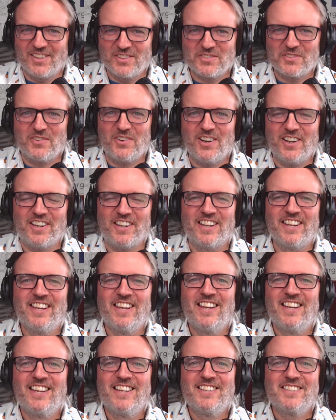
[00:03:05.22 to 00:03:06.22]
That's right.
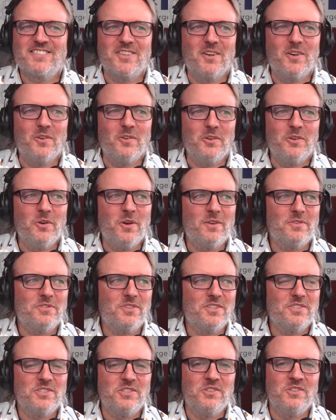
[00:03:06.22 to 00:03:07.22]
So you have
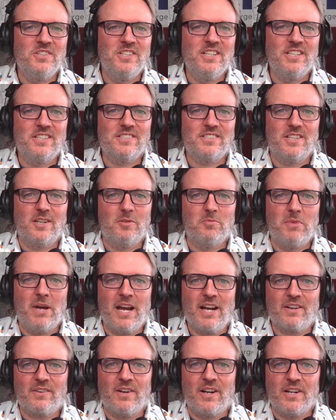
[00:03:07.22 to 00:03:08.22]
such a unique set of
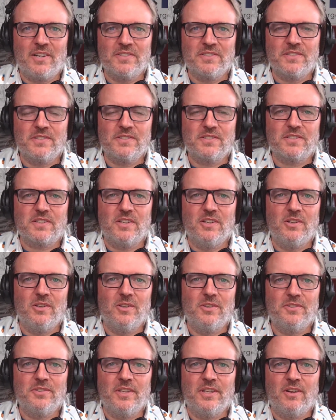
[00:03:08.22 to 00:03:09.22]
backgrounds and
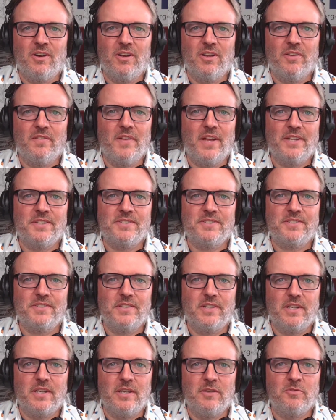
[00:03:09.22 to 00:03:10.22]
skills, and all of that's
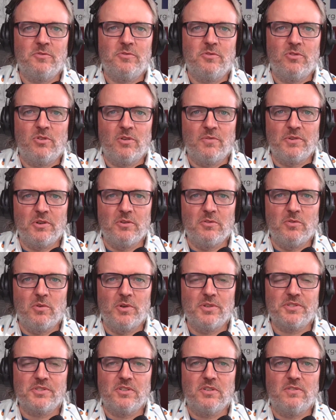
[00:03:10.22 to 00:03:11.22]
informed your
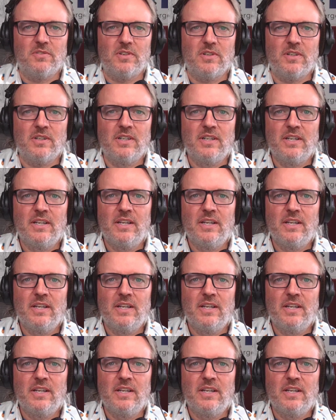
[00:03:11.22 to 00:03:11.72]
voiceover